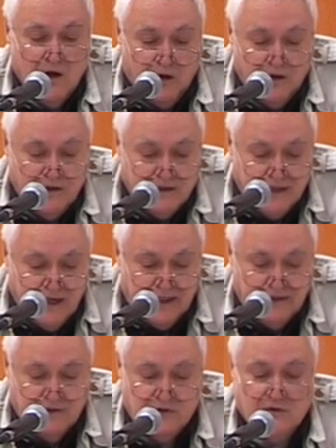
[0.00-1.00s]
are
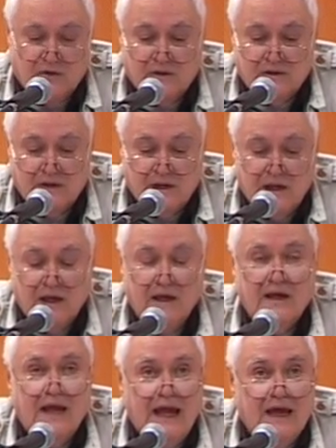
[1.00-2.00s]
dangerous
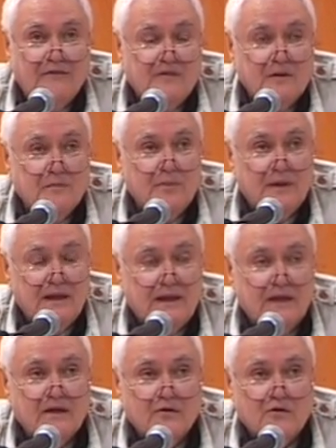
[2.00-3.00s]
and have to be
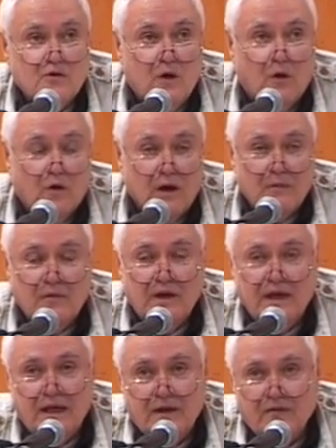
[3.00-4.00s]
controlled. I'm going to
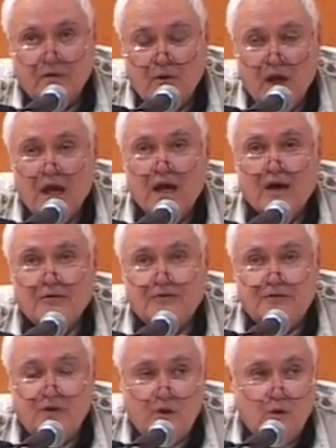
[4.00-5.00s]
give you a
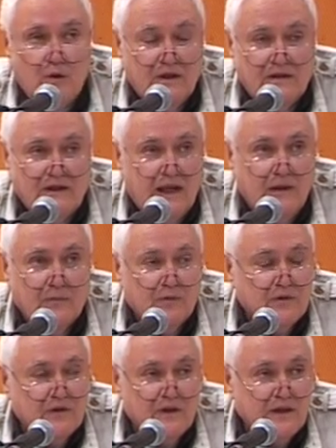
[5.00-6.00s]
few
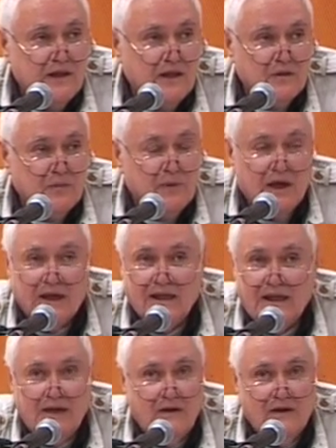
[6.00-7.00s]
examples of this, but I
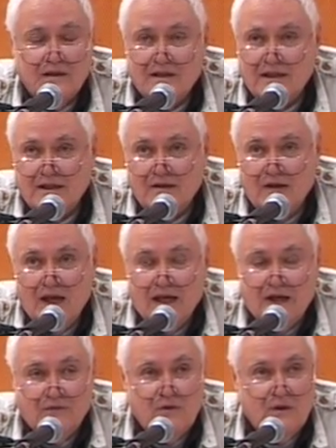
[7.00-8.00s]
guarantee you,
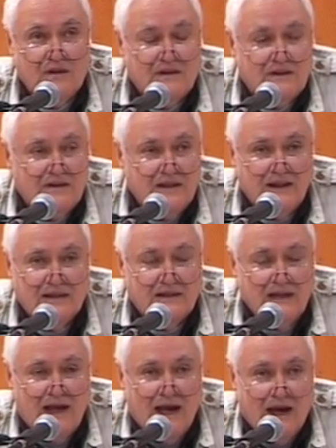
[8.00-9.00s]
if you had 6
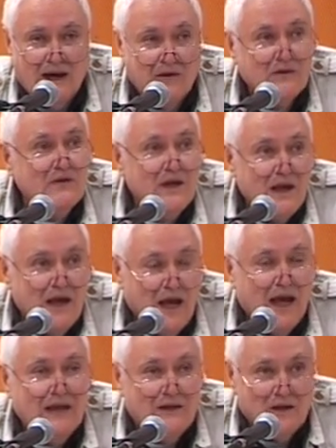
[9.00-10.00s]
hours,
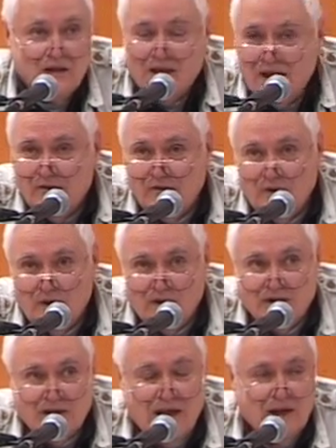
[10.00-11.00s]
I could give you
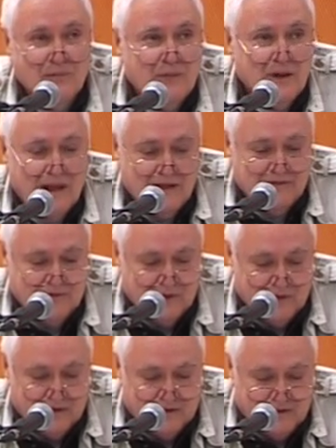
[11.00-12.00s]
example after
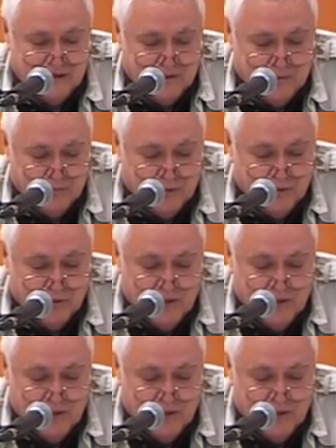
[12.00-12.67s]
example.